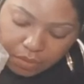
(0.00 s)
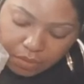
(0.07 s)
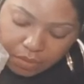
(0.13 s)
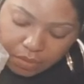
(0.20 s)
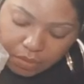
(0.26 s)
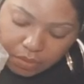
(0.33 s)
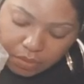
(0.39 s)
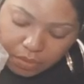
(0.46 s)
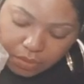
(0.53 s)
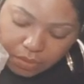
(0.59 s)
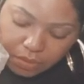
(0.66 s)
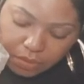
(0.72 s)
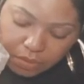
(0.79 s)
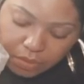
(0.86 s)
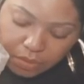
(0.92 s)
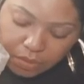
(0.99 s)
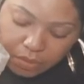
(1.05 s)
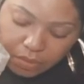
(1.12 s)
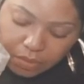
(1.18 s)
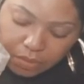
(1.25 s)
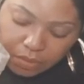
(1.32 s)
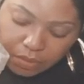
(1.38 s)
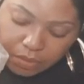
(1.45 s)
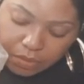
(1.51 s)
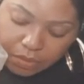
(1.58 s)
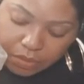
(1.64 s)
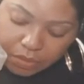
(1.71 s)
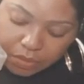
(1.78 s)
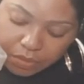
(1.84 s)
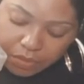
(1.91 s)

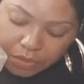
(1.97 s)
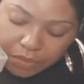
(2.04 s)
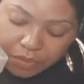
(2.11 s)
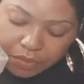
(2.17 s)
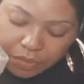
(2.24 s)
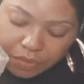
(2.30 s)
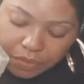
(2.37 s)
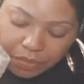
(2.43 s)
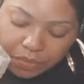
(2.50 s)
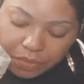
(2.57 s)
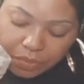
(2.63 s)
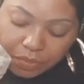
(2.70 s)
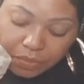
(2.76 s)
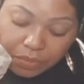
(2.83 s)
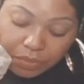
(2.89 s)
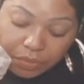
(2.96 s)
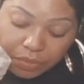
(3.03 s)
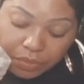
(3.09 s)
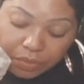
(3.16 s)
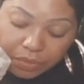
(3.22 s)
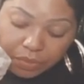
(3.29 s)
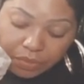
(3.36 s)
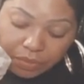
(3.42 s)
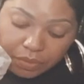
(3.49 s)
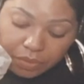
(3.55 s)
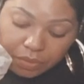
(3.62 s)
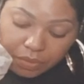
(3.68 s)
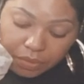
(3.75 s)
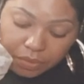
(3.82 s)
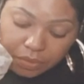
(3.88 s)
(not speaking)